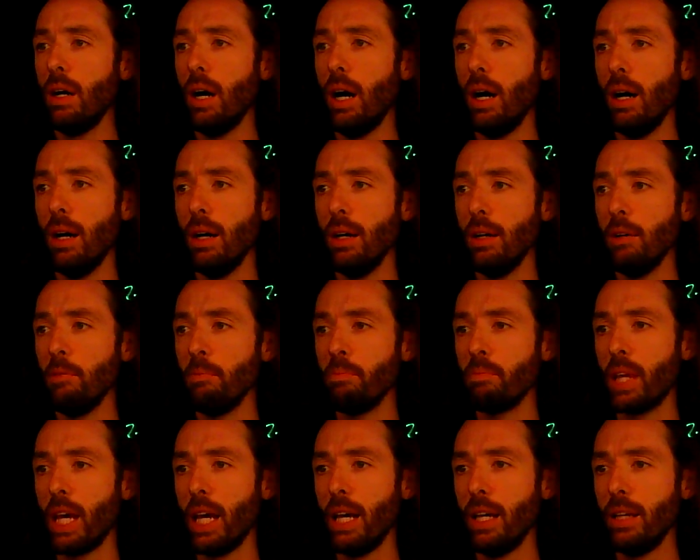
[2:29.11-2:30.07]

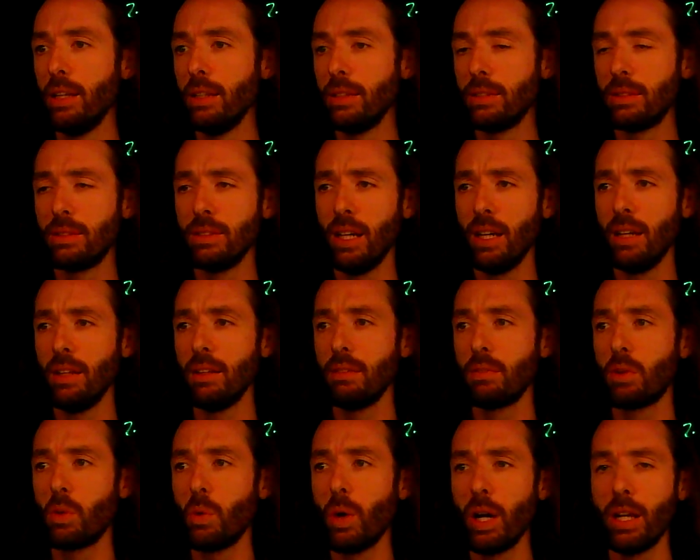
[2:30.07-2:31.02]
And it's
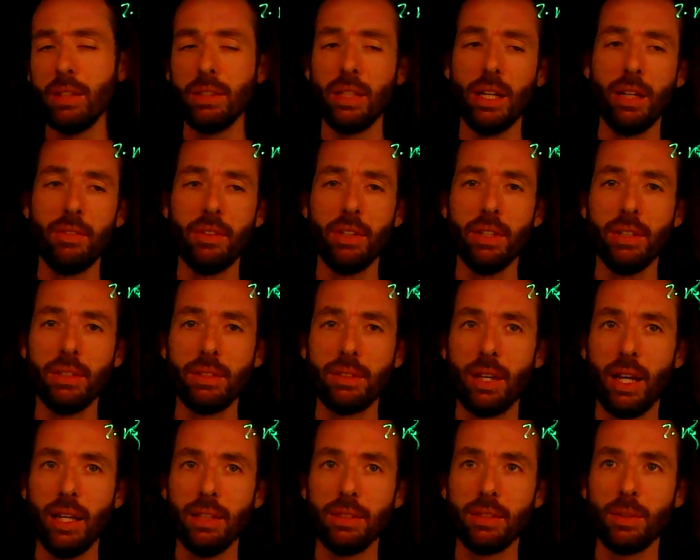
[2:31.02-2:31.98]
not quite as obvious
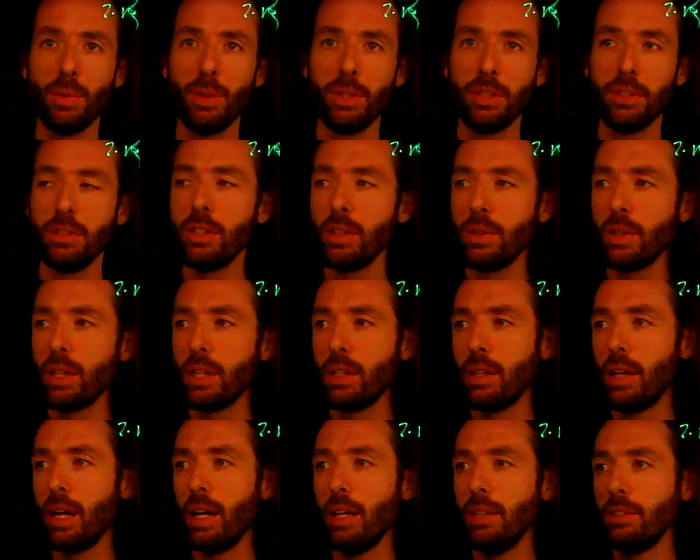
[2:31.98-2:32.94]
as to what you're doing
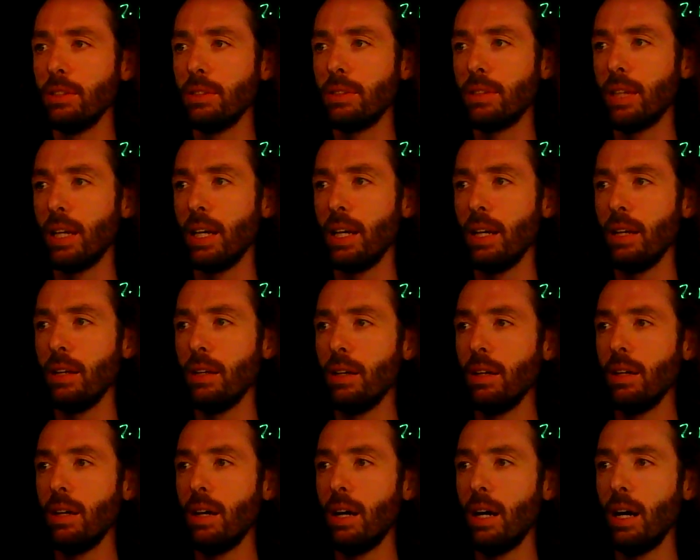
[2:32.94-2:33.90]
as just say
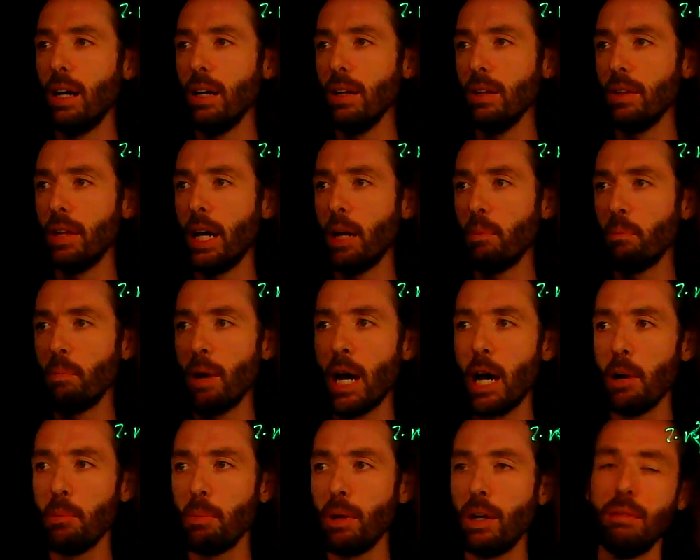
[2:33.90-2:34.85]

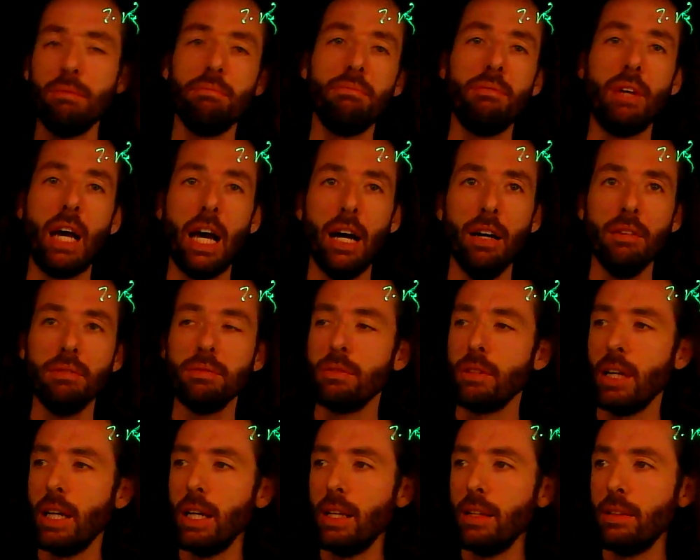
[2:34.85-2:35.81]
l.map f,
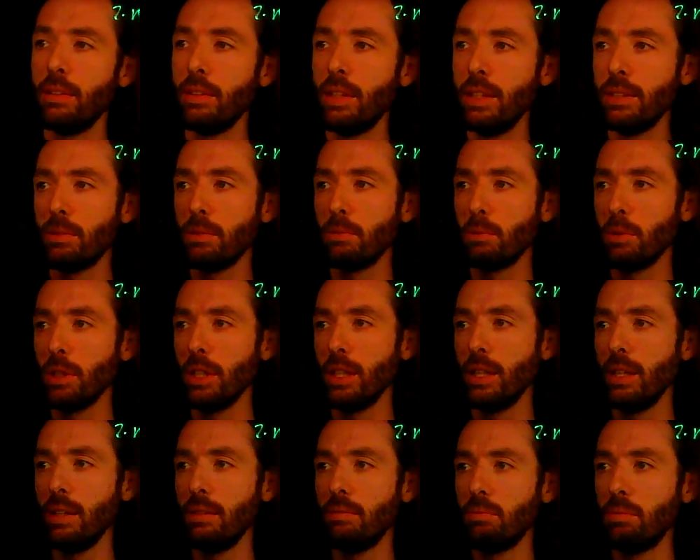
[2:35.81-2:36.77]
right? This
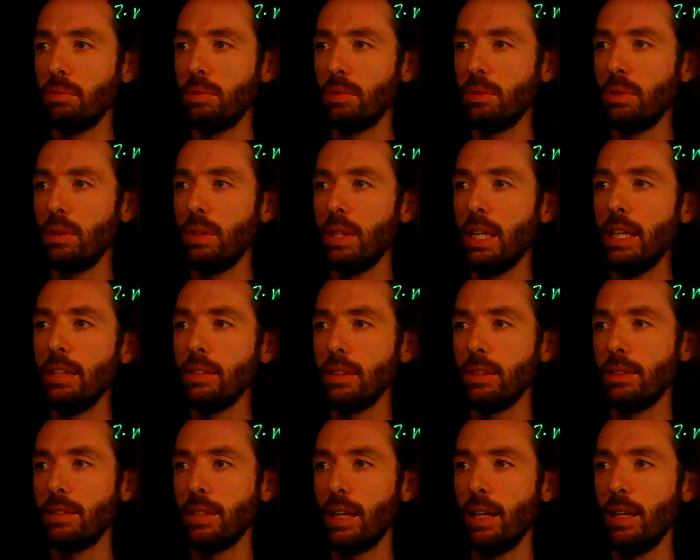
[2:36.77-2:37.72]
really easily
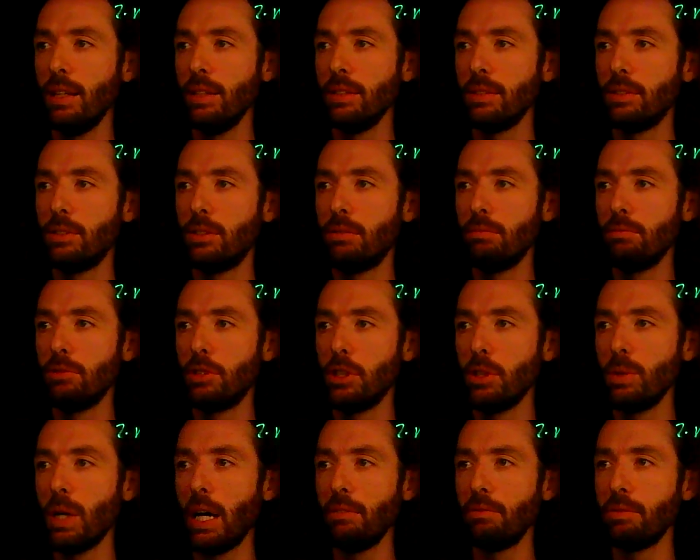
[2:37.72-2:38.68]
says
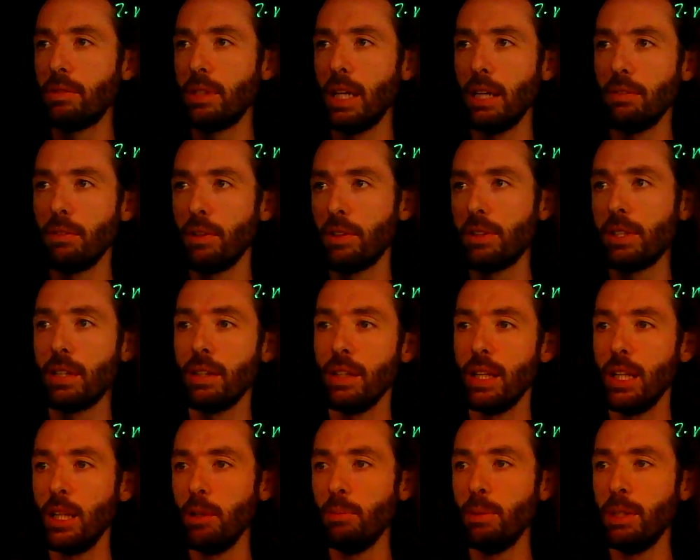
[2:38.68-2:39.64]
do f to every single
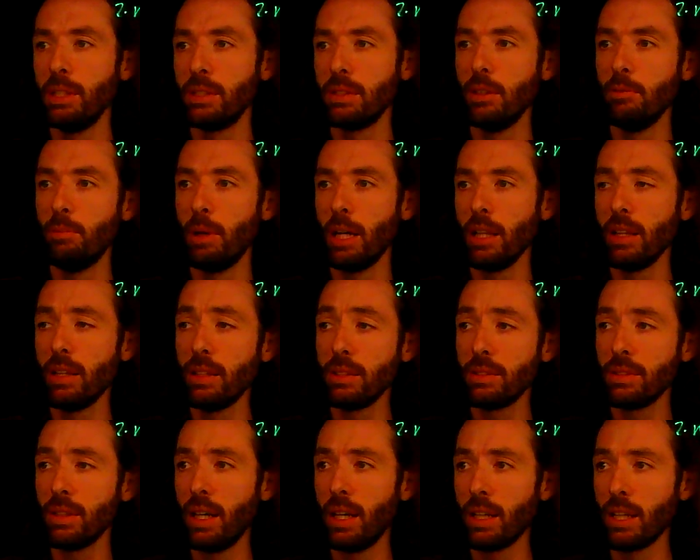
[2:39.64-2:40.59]
element of my
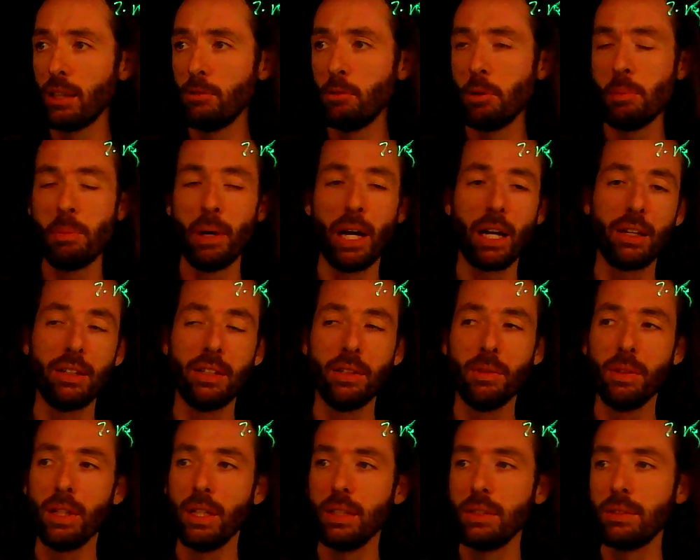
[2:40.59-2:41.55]
list and give you back a new
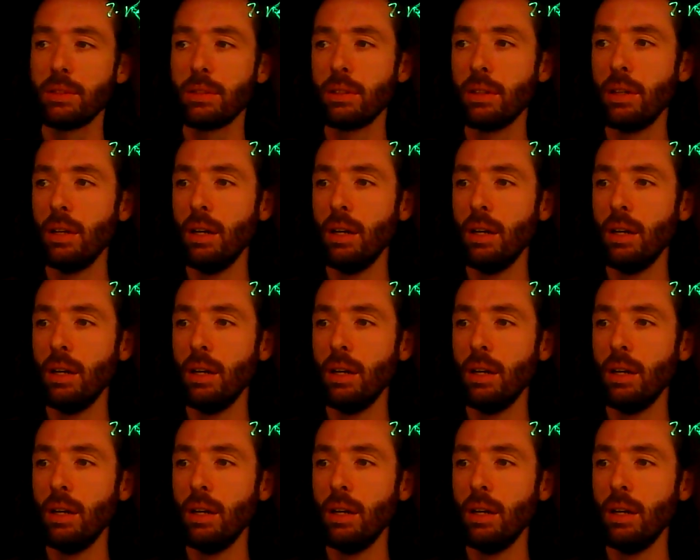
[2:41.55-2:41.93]
list.